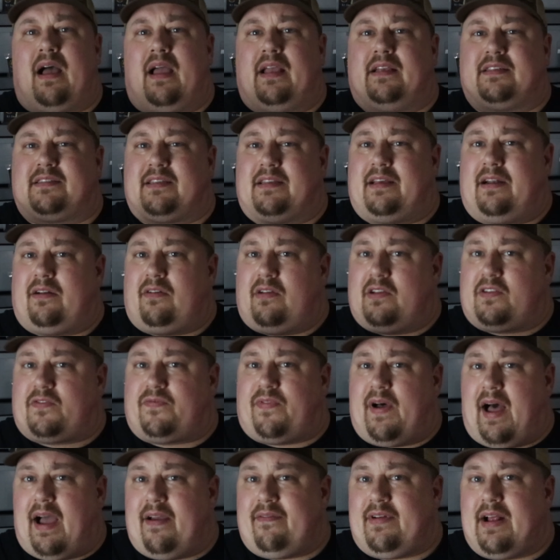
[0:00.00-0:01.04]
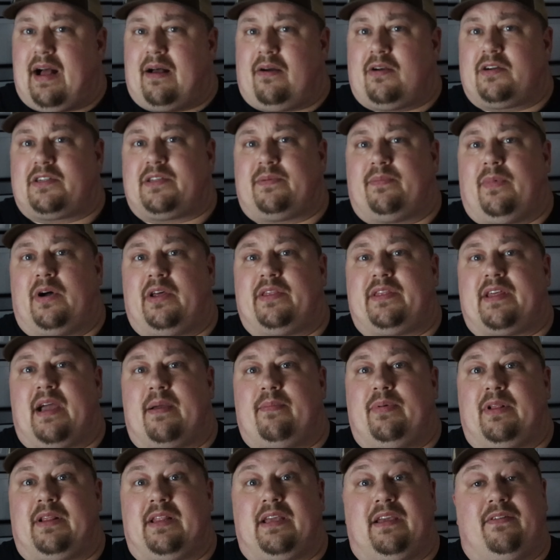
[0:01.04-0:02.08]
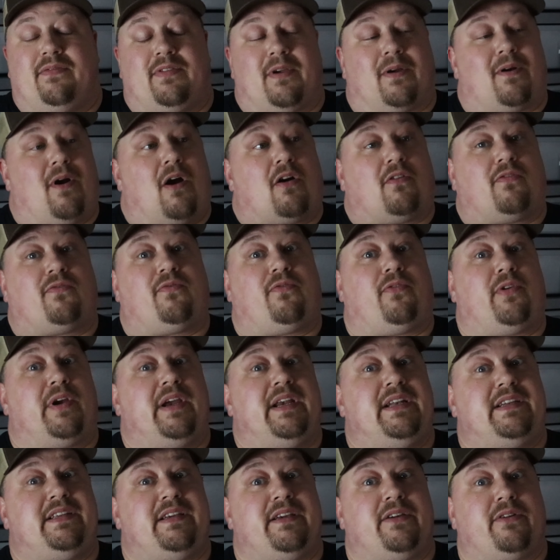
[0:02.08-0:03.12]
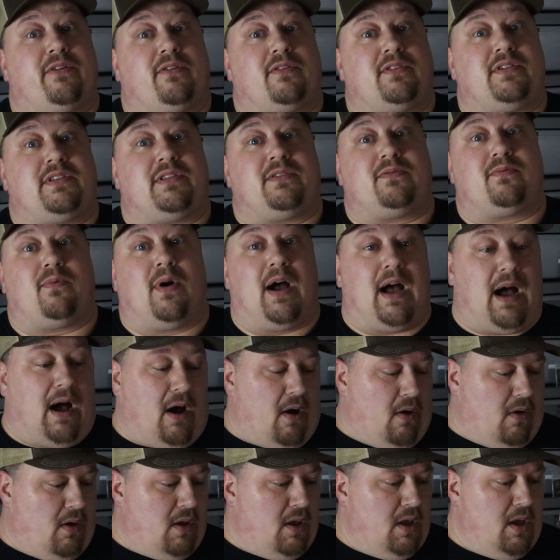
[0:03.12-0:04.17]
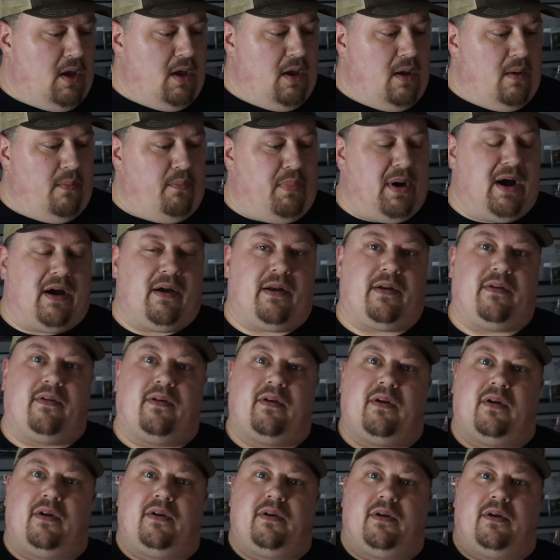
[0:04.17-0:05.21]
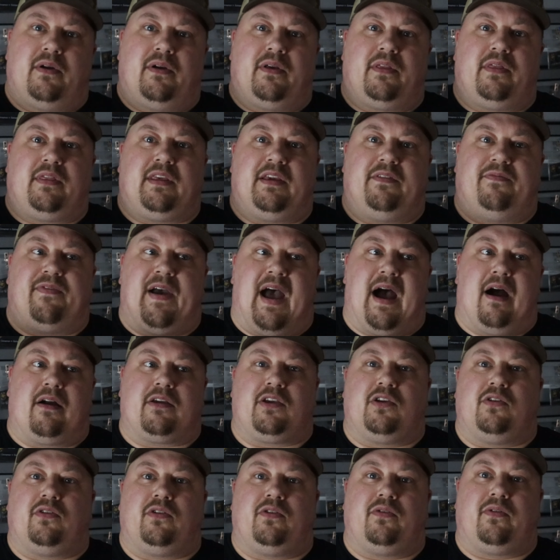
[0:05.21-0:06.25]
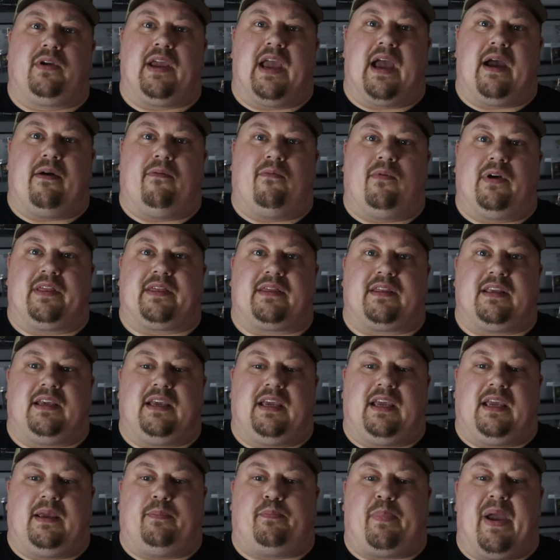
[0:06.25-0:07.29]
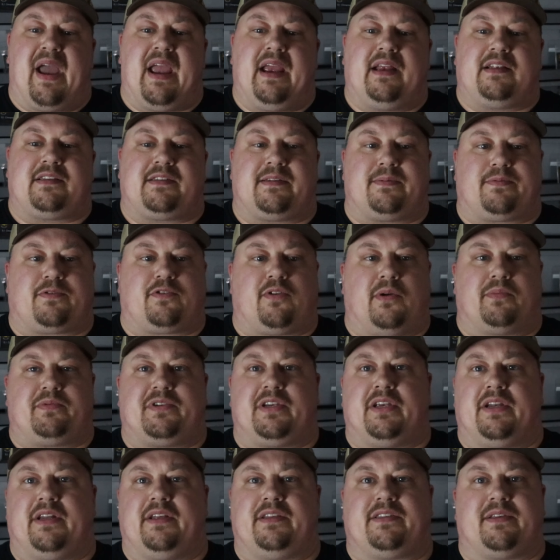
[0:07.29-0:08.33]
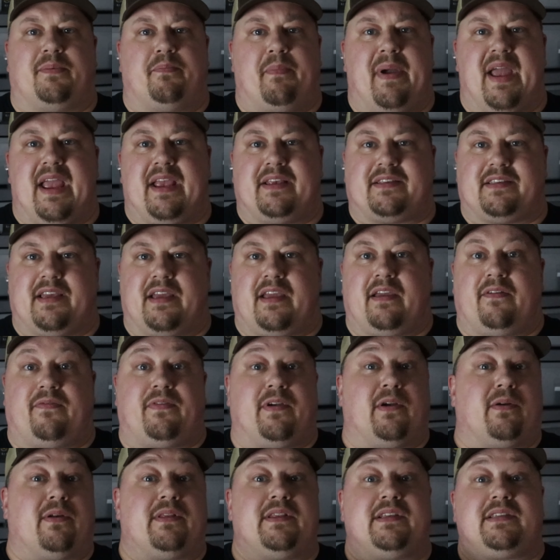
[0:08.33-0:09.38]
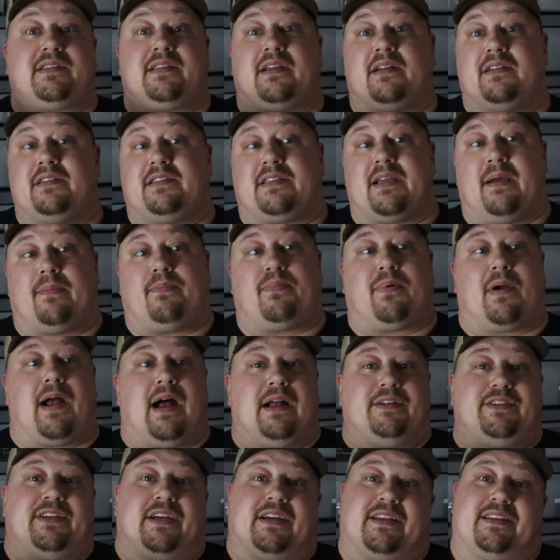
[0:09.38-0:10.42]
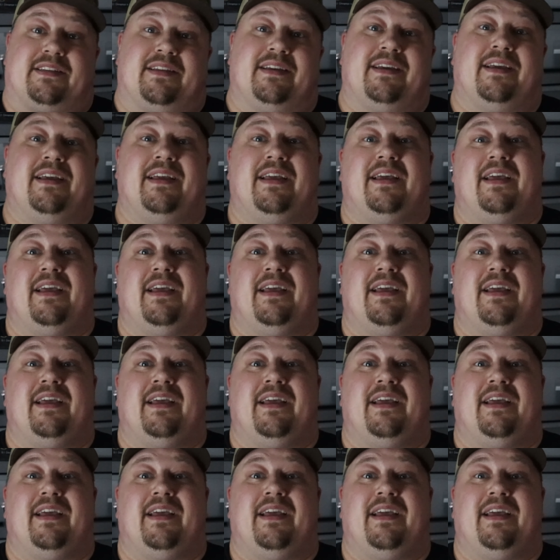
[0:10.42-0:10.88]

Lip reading: as little as $5 a month, I believe. There are free tiers as well, but the value you get with the paid subscription is amazing. If you're in the Sunset Project,